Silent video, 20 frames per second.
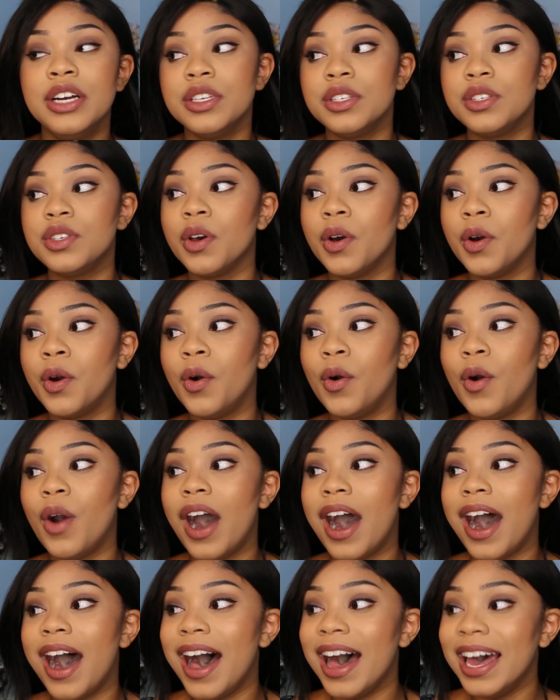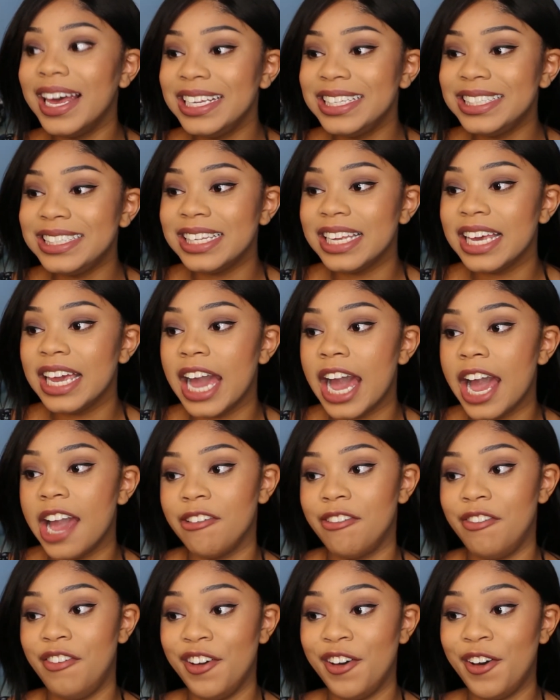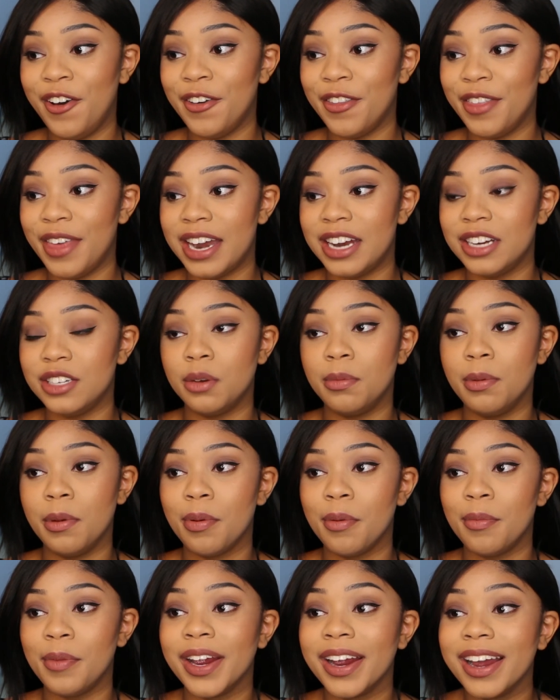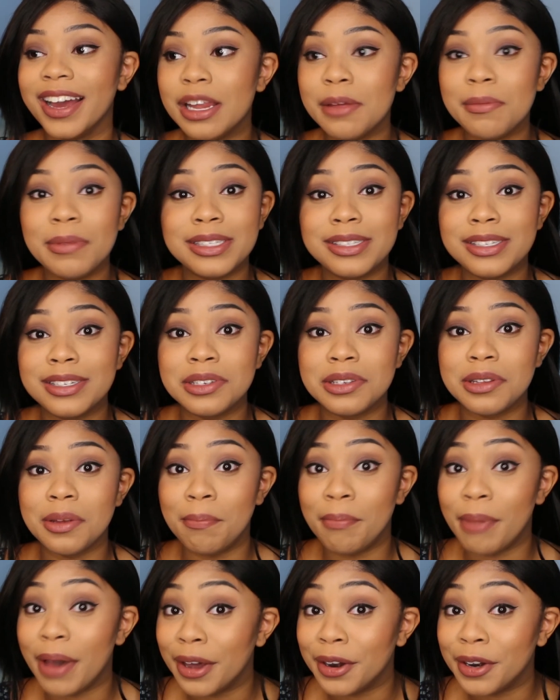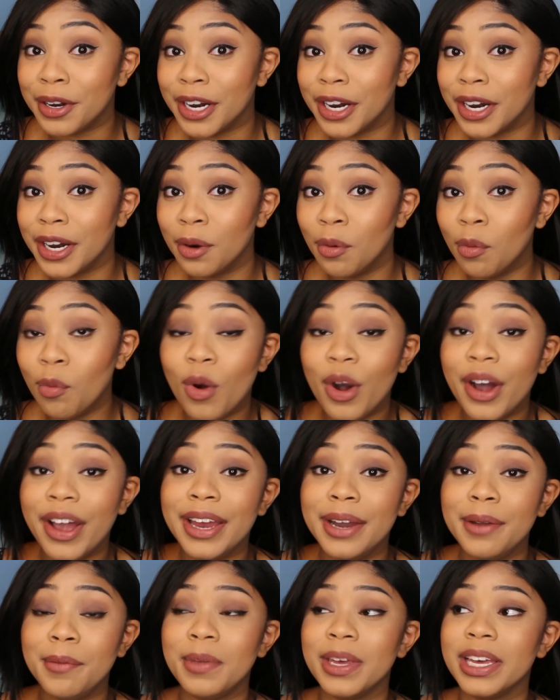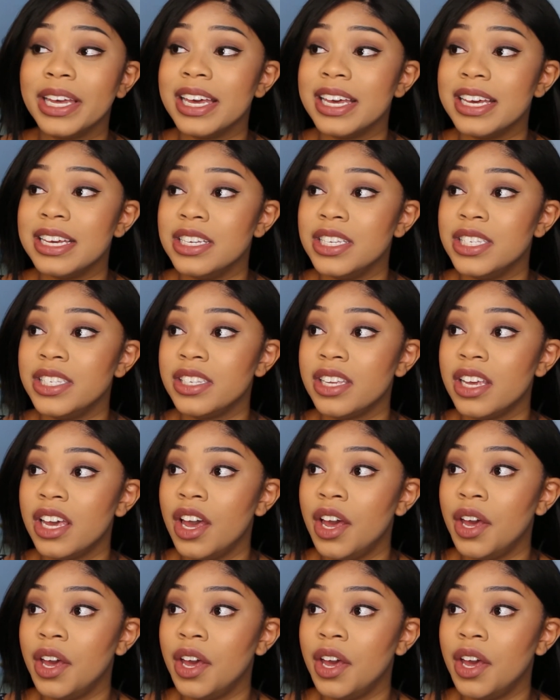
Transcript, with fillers: So honestly, I feel that Adobe Premiere Elements is the better one, because